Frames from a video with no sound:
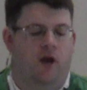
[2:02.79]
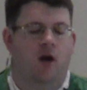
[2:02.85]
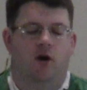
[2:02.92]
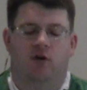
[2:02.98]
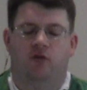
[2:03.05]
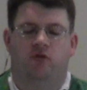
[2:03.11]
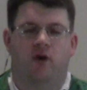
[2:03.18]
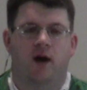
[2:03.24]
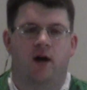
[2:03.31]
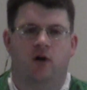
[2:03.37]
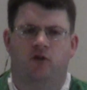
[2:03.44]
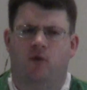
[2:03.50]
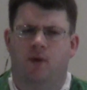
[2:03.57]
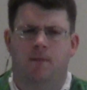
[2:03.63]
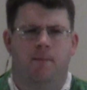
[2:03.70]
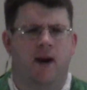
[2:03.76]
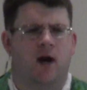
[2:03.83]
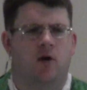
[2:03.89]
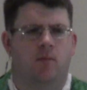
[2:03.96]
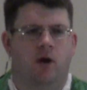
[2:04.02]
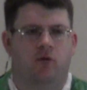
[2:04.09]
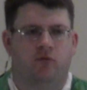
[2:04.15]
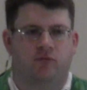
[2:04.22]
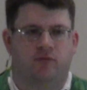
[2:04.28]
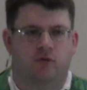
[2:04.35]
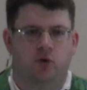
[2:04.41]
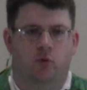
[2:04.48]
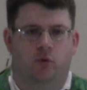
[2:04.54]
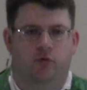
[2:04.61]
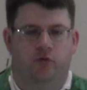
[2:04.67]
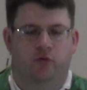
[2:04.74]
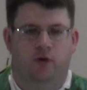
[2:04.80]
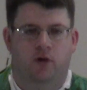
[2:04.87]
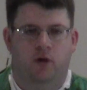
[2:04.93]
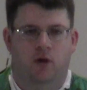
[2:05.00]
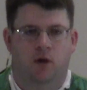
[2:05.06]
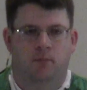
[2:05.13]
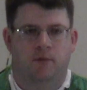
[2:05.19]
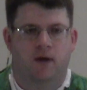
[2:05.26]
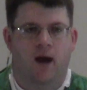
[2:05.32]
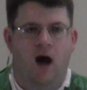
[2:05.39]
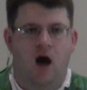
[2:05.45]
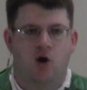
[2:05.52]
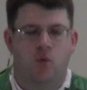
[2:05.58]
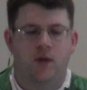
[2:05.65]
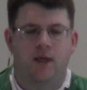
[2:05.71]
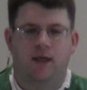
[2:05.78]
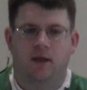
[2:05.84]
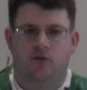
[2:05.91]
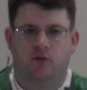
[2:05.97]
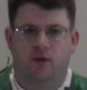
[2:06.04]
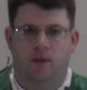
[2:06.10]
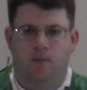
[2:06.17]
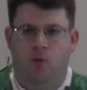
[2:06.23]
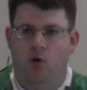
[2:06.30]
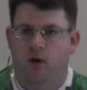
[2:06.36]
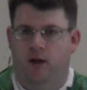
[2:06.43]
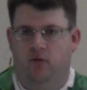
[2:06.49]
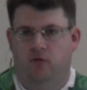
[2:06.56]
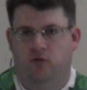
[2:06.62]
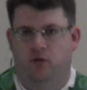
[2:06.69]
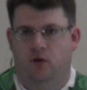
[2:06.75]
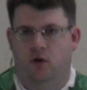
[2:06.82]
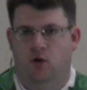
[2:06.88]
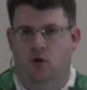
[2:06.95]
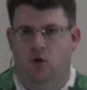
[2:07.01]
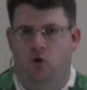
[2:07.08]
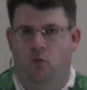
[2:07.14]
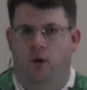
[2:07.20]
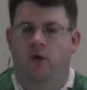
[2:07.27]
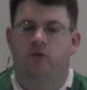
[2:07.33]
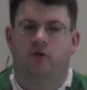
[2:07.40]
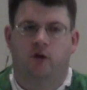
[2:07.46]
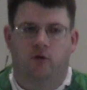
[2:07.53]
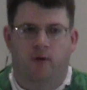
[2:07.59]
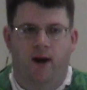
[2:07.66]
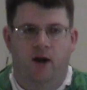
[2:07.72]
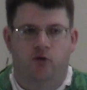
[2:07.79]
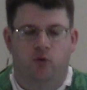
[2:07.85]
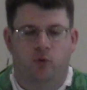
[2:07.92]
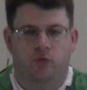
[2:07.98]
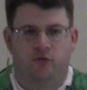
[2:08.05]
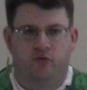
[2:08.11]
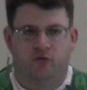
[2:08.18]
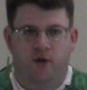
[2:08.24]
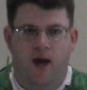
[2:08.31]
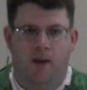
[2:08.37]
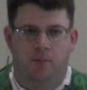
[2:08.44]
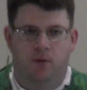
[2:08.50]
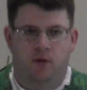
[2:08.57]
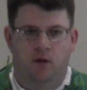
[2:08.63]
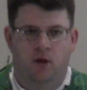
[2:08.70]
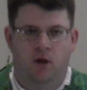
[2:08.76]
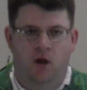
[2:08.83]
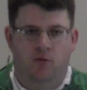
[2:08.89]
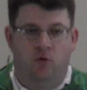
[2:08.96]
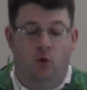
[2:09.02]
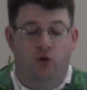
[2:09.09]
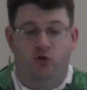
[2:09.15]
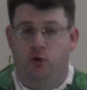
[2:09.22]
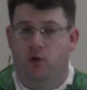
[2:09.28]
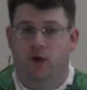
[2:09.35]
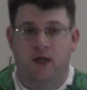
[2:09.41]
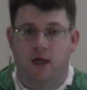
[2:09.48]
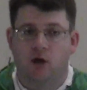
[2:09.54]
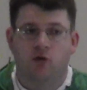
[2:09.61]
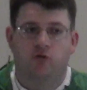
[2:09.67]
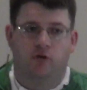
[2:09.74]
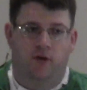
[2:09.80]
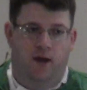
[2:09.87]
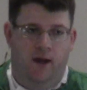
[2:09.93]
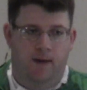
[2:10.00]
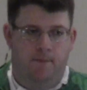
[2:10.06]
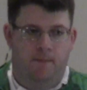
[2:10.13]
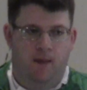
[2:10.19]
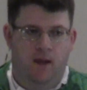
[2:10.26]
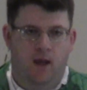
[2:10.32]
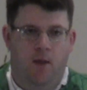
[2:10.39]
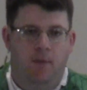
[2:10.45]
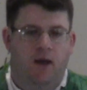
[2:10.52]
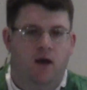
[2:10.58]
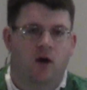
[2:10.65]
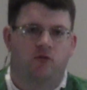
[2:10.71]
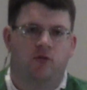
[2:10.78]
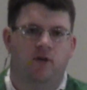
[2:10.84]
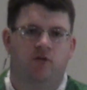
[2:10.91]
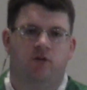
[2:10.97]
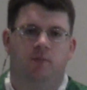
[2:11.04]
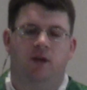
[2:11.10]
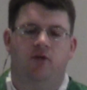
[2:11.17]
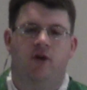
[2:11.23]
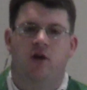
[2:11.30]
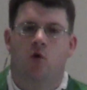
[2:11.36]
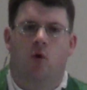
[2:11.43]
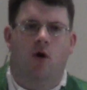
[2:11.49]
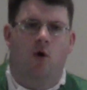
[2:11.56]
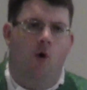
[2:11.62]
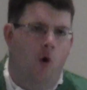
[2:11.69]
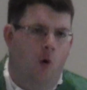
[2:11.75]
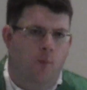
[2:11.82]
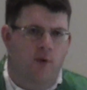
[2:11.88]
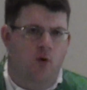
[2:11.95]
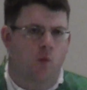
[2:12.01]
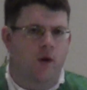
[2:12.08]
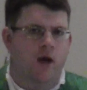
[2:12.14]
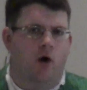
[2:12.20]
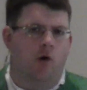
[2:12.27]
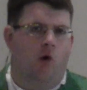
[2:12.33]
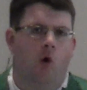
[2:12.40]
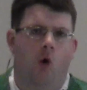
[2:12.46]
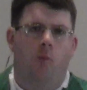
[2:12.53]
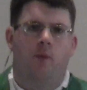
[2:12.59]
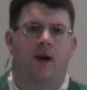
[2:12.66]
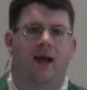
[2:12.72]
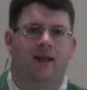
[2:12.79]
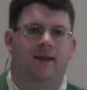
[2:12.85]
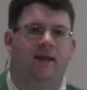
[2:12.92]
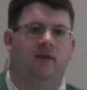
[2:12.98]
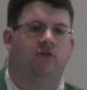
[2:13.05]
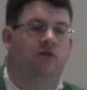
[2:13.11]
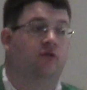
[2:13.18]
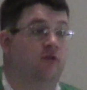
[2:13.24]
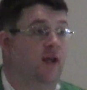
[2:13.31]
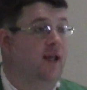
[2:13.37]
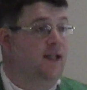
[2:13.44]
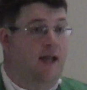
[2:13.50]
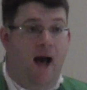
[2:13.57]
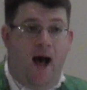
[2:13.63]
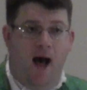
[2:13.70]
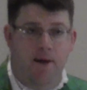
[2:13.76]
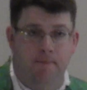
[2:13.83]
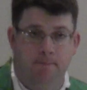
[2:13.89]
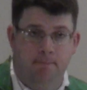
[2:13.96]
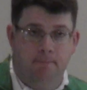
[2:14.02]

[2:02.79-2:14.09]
again, our desire is that we bear much fruit. But how do we get to that point? Well, it's a gradual step. Of course, you're here today. And because of this, it means that you are open. We are open at least to say, God,